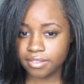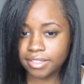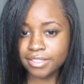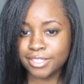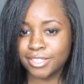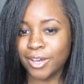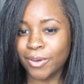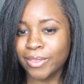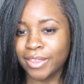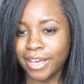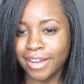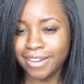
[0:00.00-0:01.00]
It's so
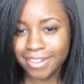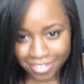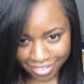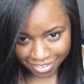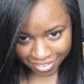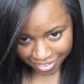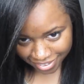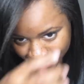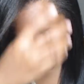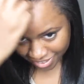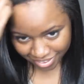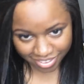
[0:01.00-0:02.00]
thin.
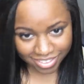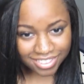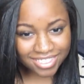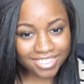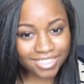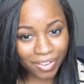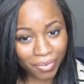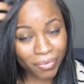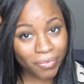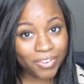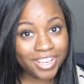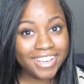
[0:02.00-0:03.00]
This is so
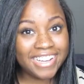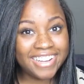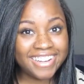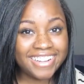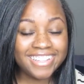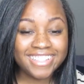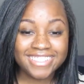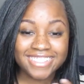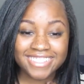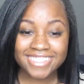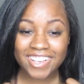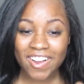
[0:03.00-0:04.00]
weird. This
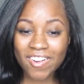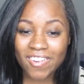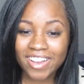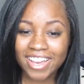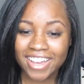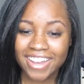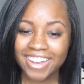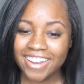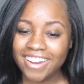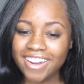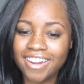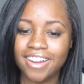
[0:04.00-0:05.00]
is so
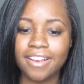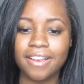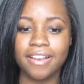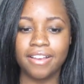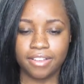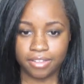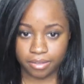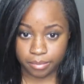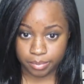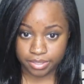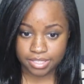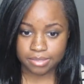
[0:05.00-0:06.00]
weird.
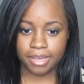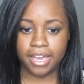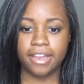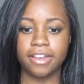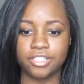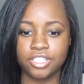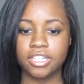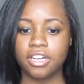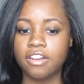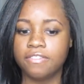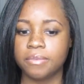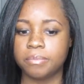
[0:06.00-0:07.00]
This is my hair. She
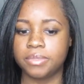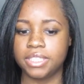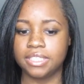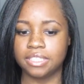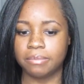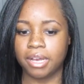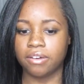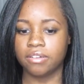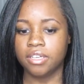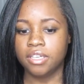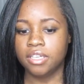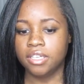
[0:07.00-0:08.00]
cut off a decent amount
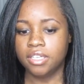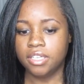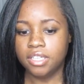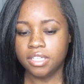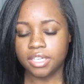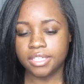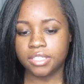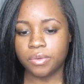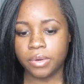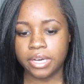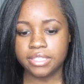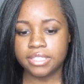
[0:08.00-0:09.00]
because
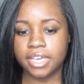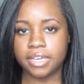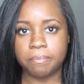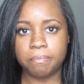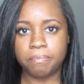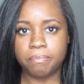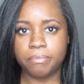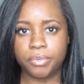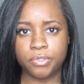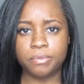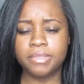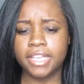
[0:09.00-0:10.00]
it was like
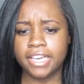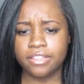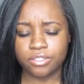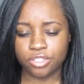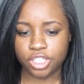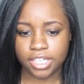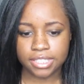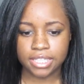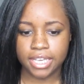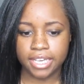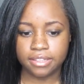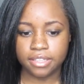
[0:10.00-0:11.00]
boob length or chest
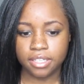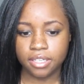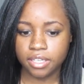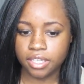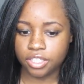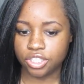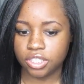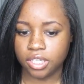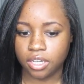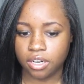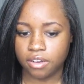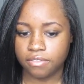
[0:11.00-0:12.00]
length and she
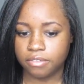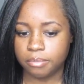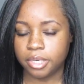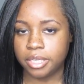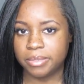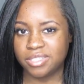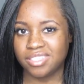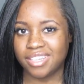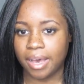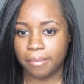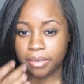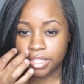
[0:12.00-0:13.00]
cut off pretty much
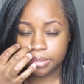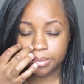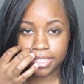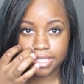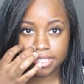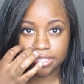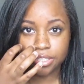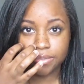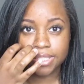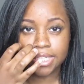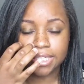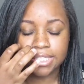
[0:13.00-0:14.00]
that much because she
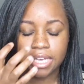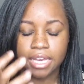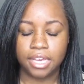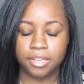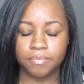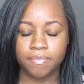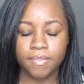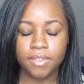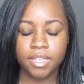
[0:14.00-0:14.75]
was like saying